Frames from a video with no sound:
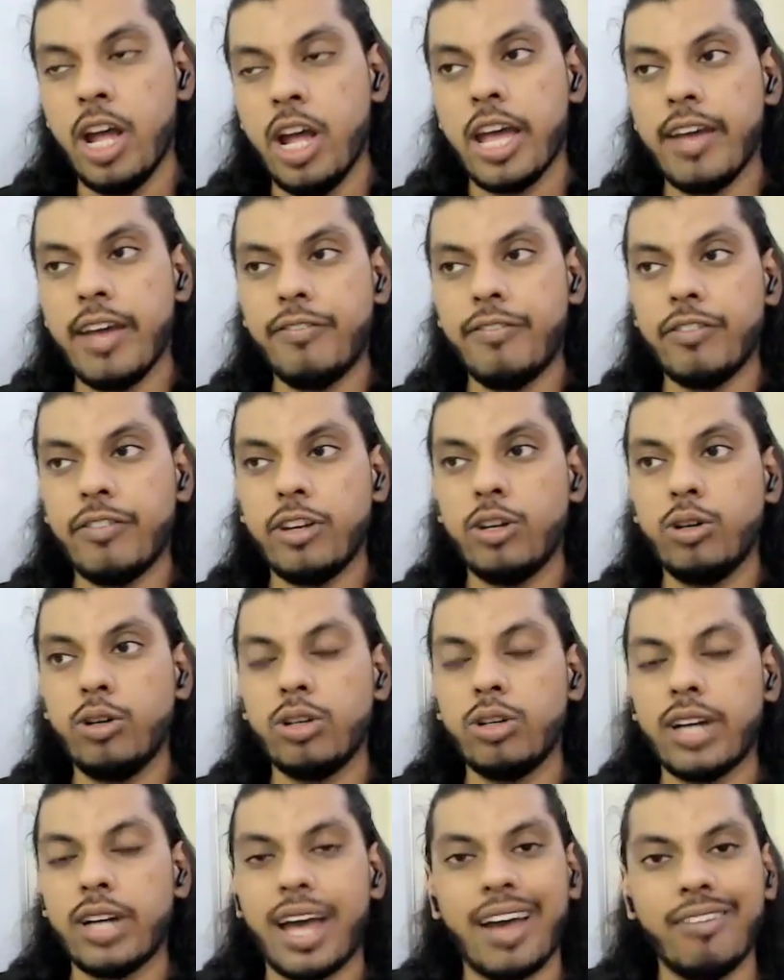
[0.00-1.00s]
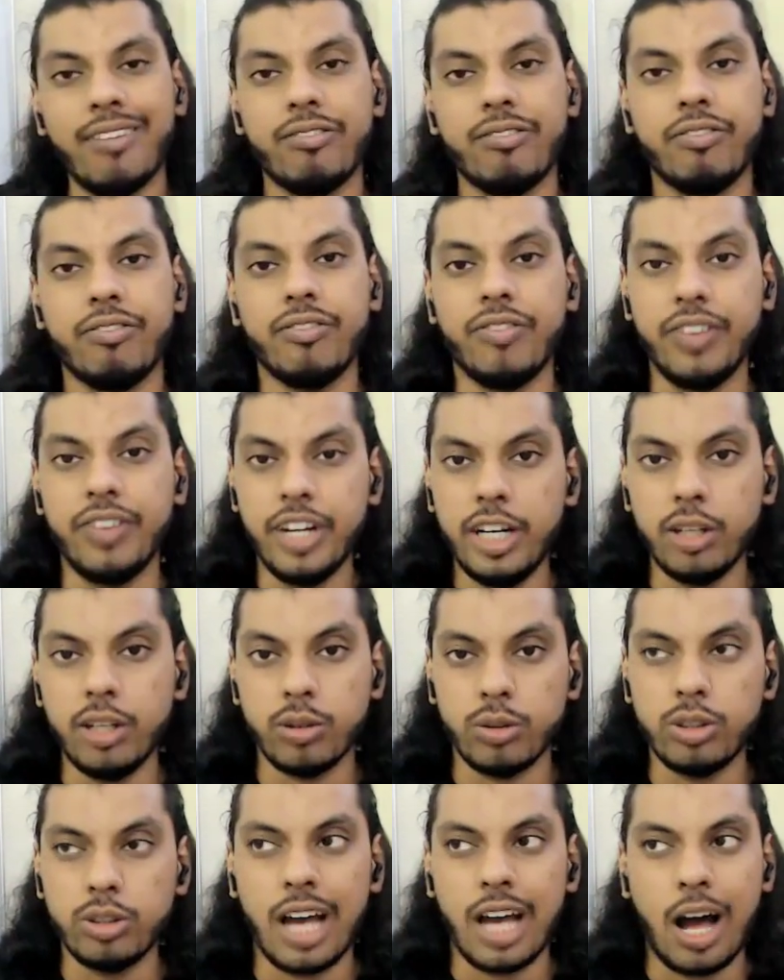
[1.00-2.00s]
If you don't have
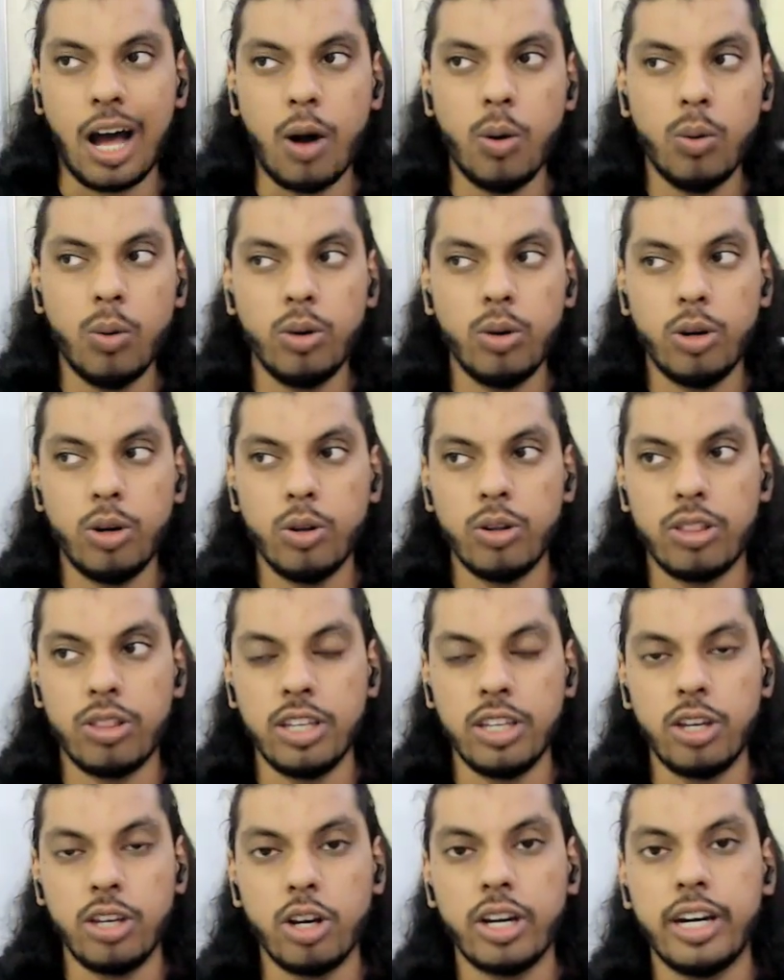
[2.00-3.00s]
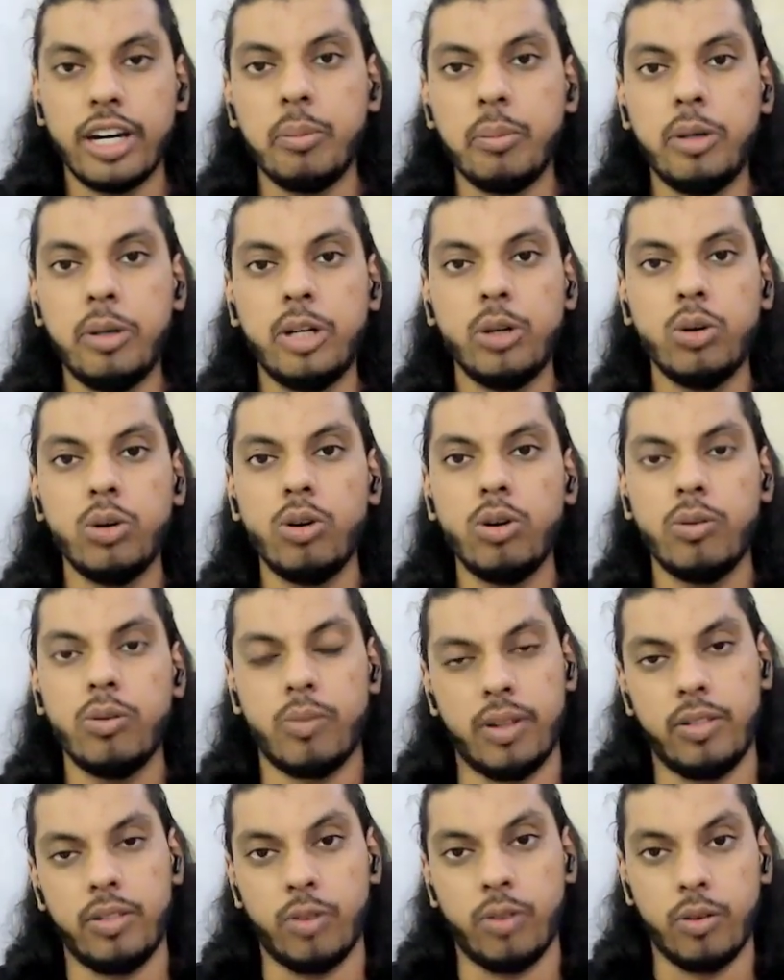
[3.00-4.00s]
videos, how do you think your credibility will go?
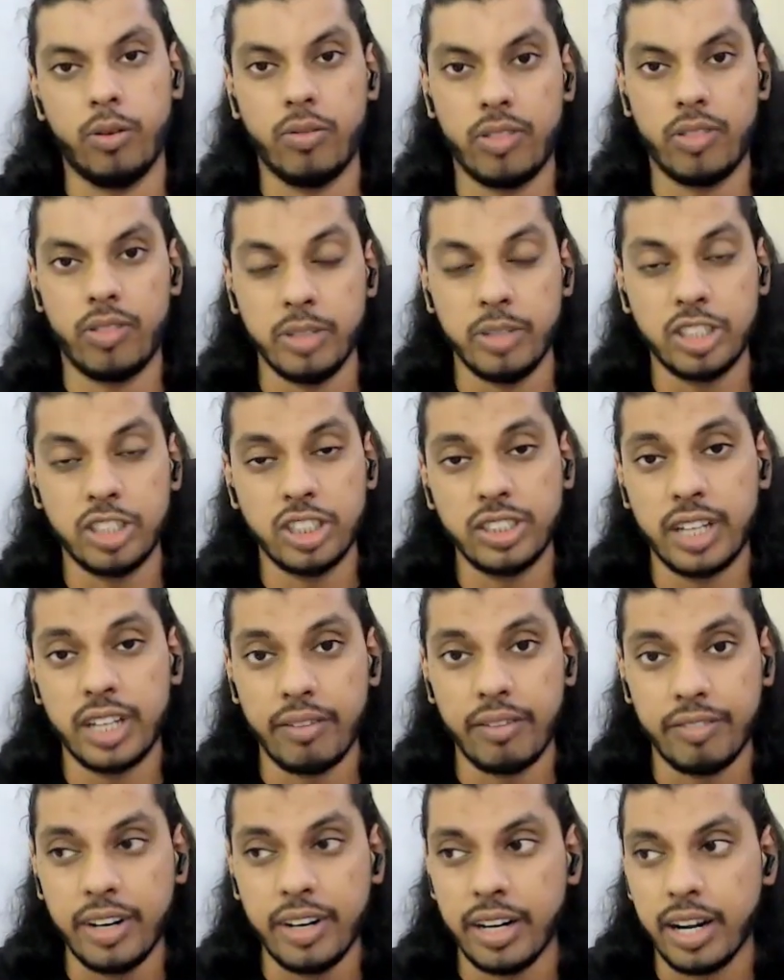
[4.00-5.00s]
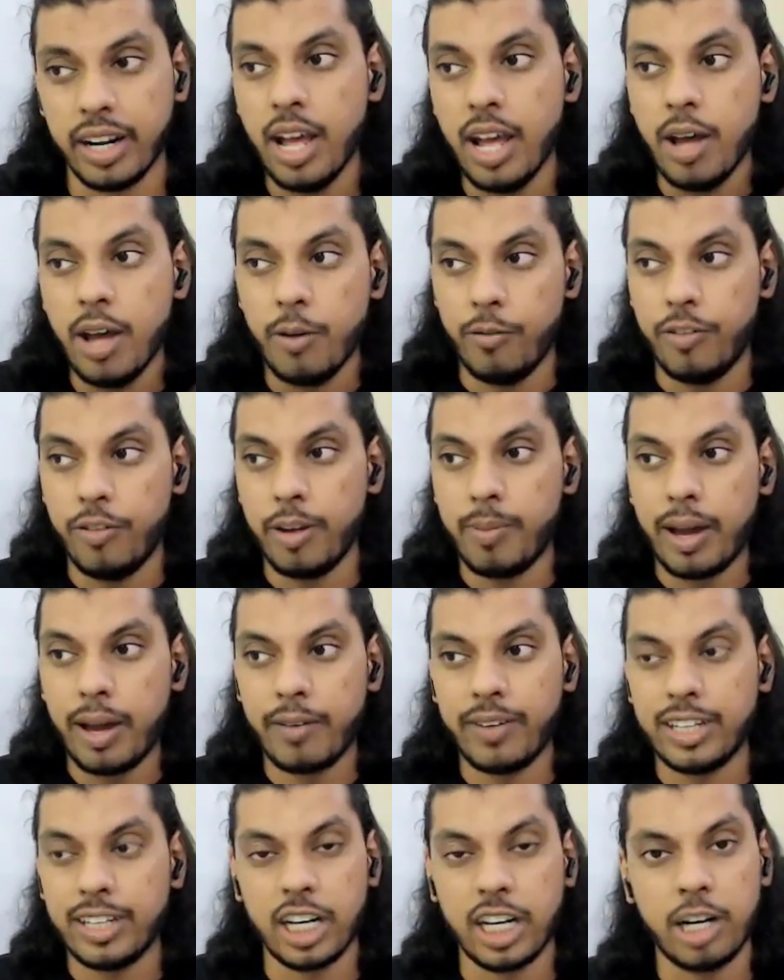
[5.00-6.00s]
One of the mistakes that I've did way back
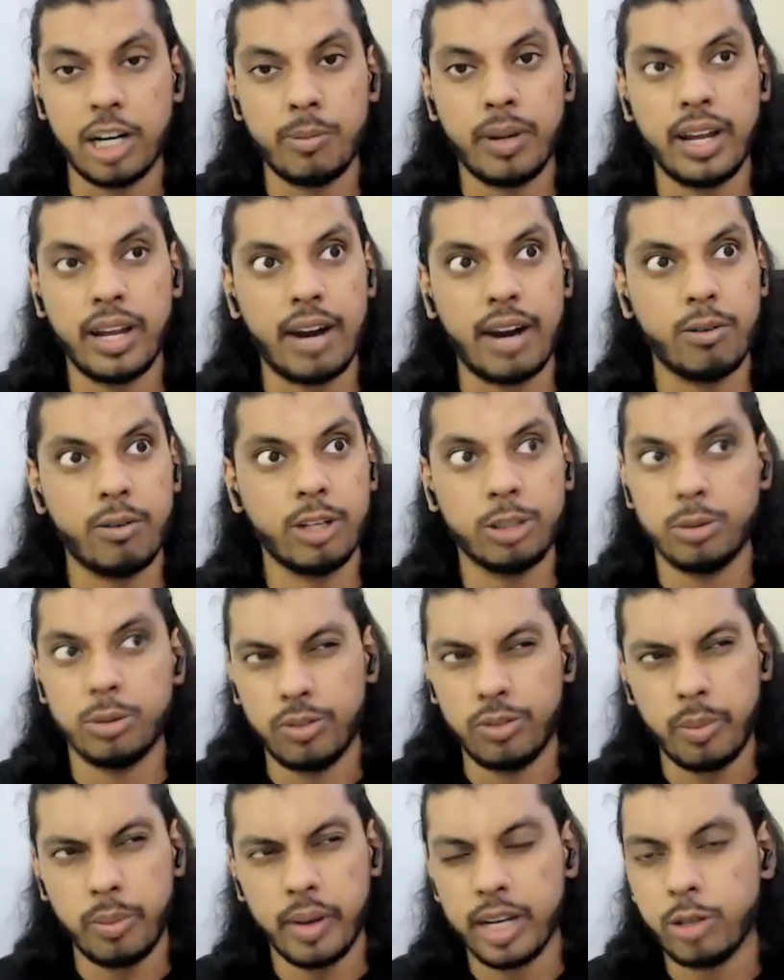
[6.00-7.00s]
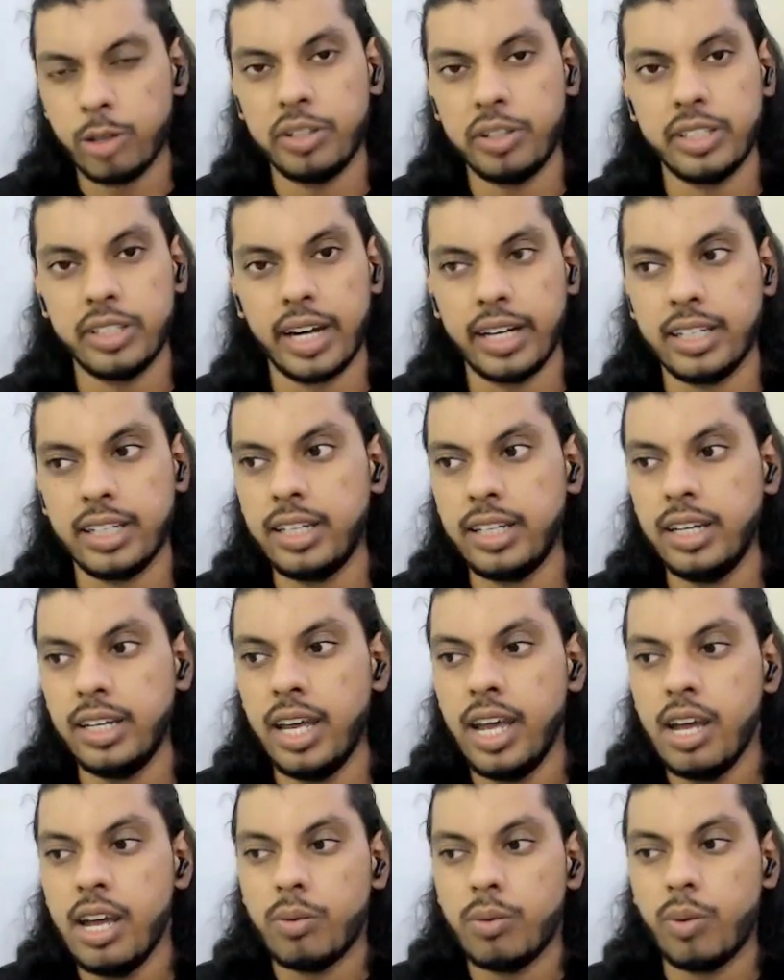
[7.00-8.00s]
when I started my advertisements way back in 2019
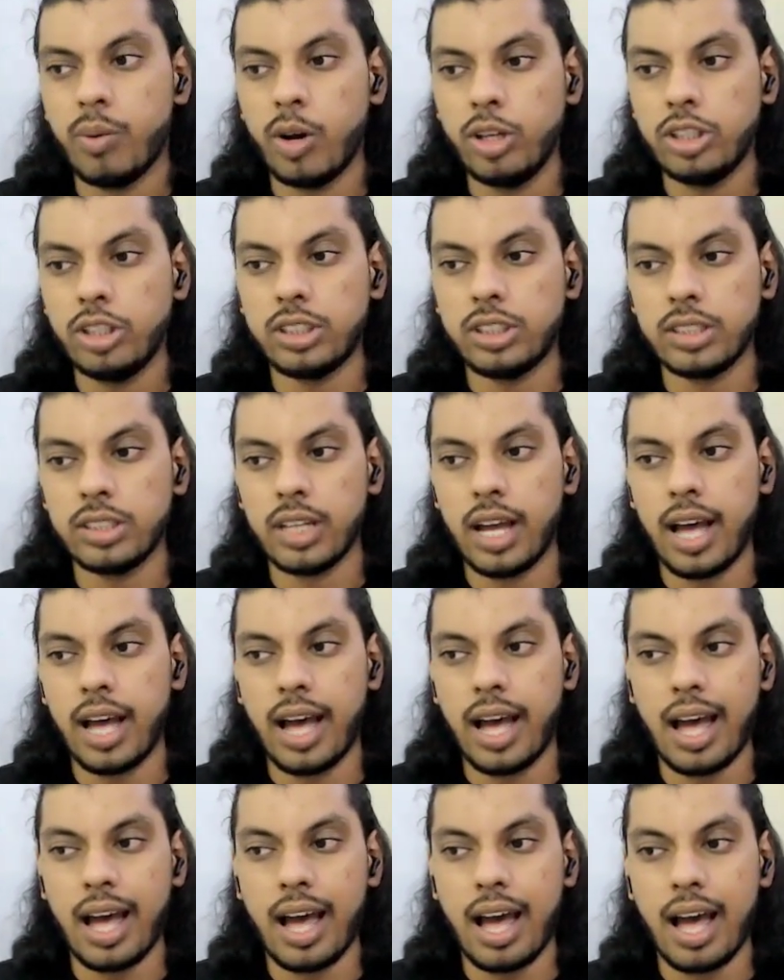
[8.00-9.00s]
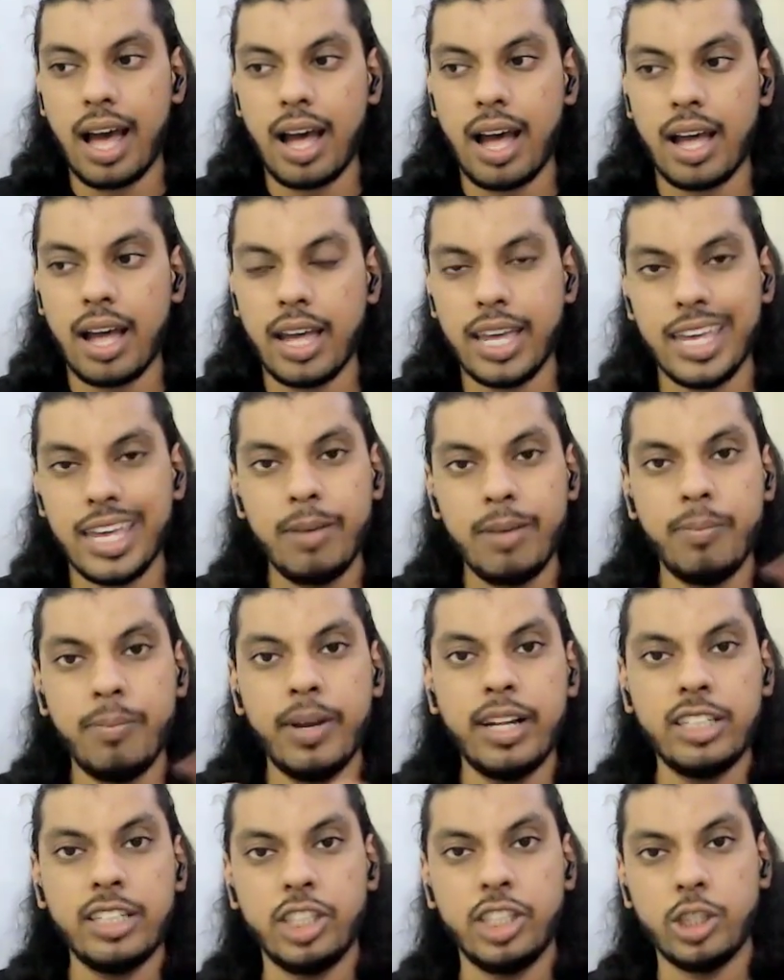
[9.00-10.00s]
was
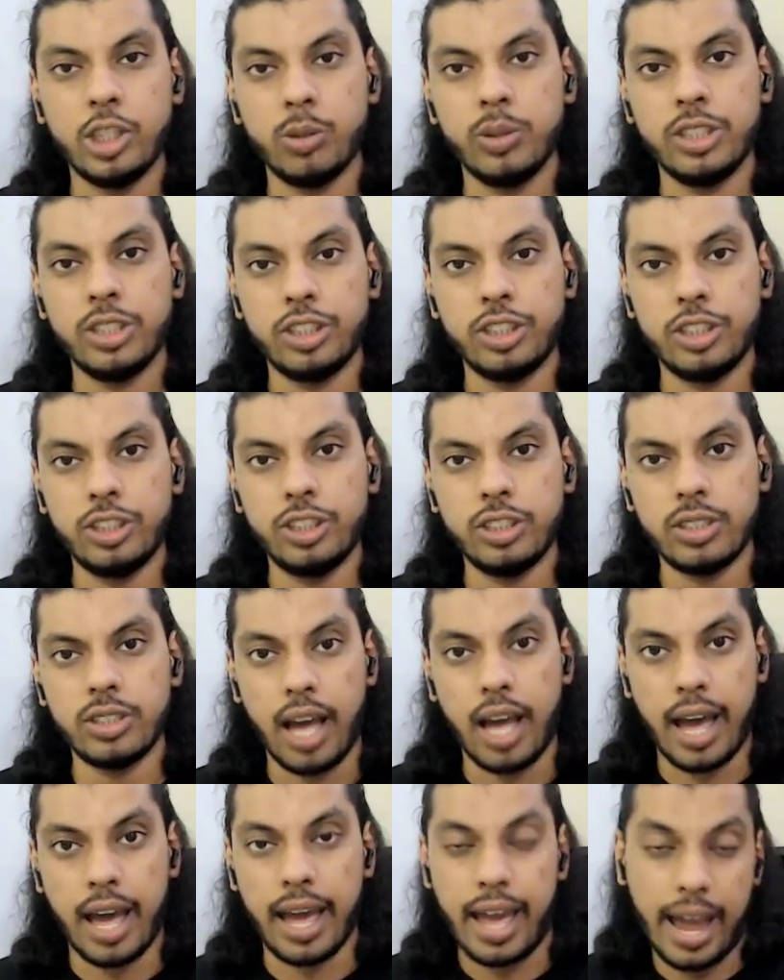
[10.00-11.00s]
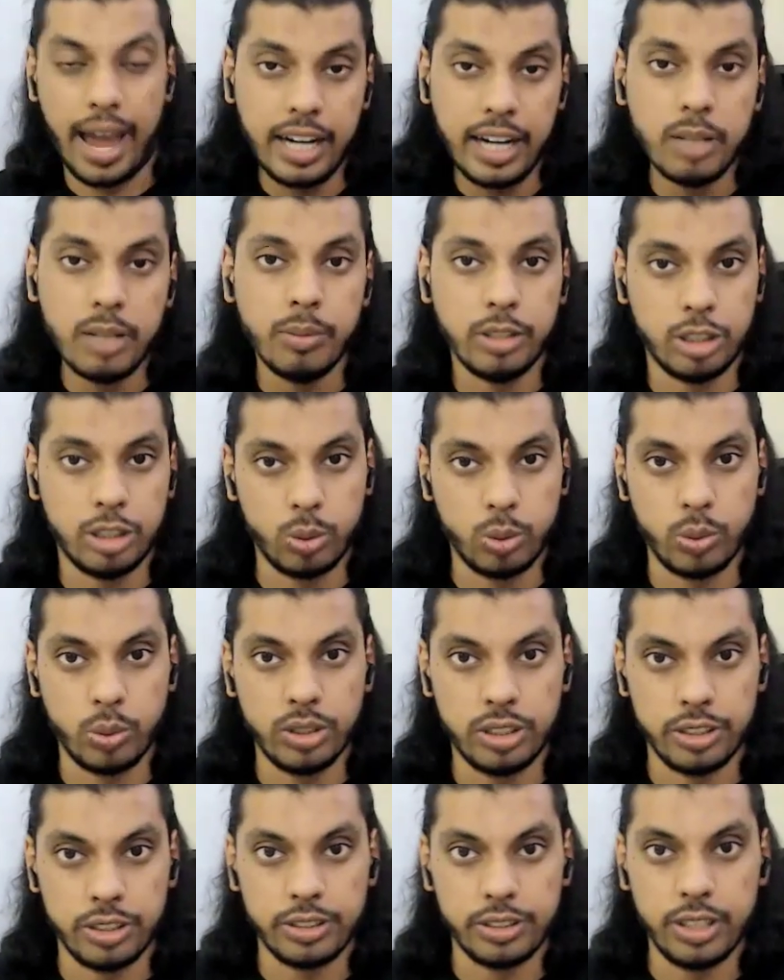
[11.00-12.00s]
email sequences. I had email
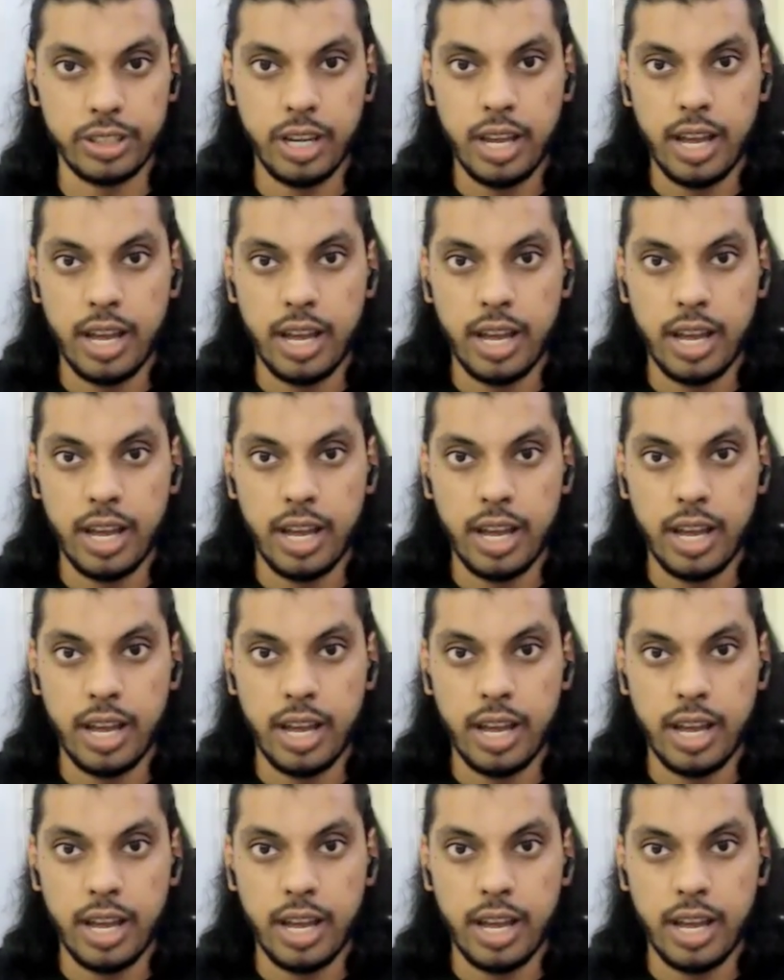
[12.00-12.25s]
sequences.